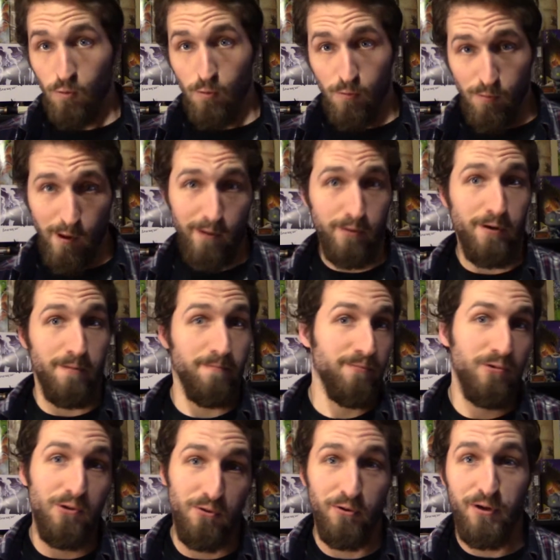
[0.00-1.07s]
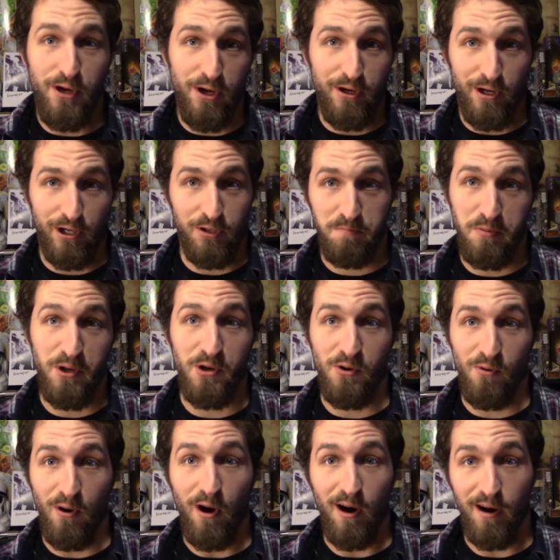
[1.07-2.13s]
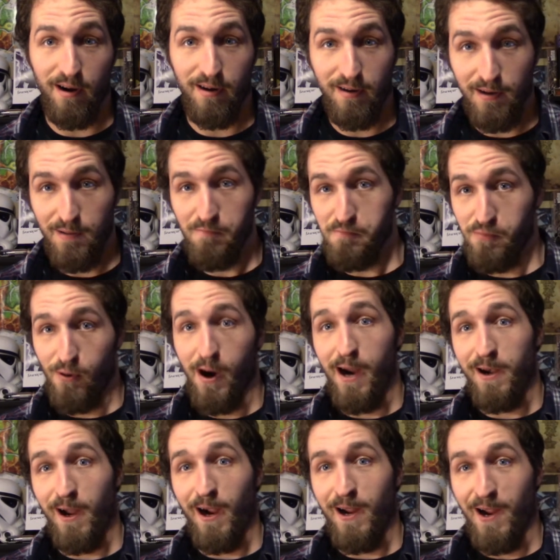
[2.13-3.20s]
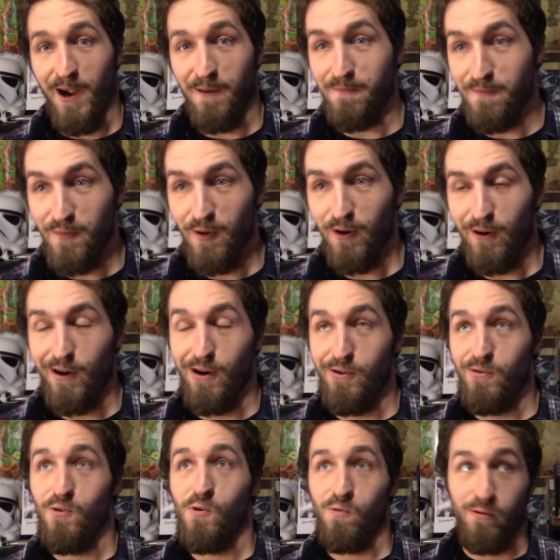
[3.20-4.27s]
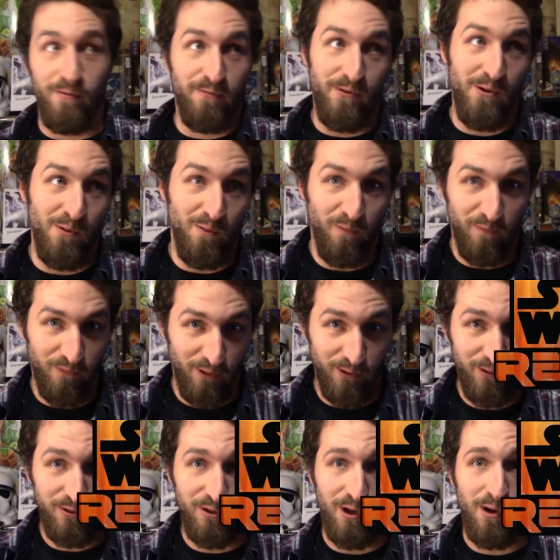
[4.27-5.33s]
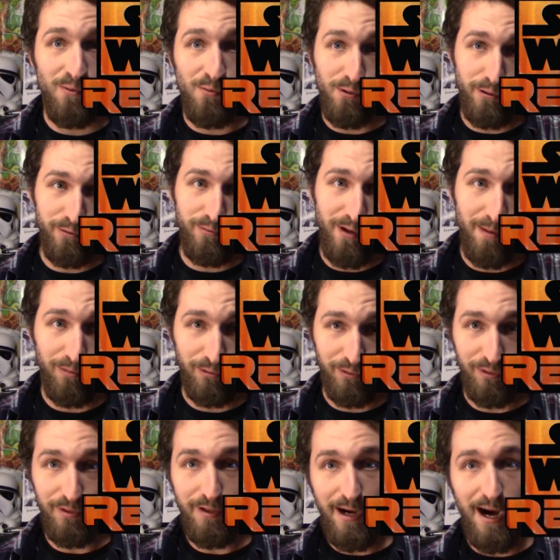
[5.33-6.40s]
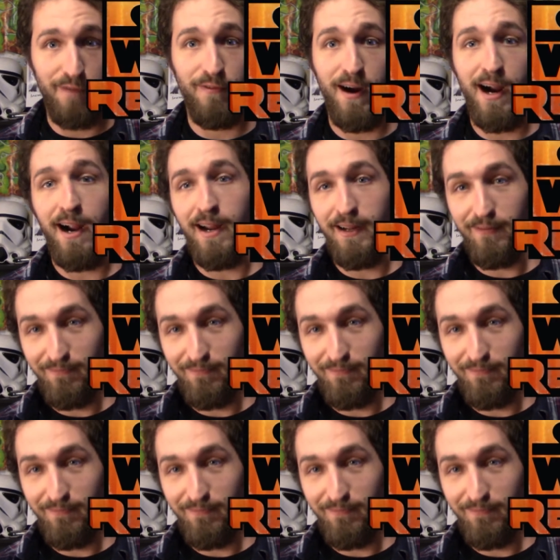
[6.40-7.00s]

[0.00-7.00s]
Welcome to the Geek XPUR. Bran I am. A new review for Star Wars Rebels, have I?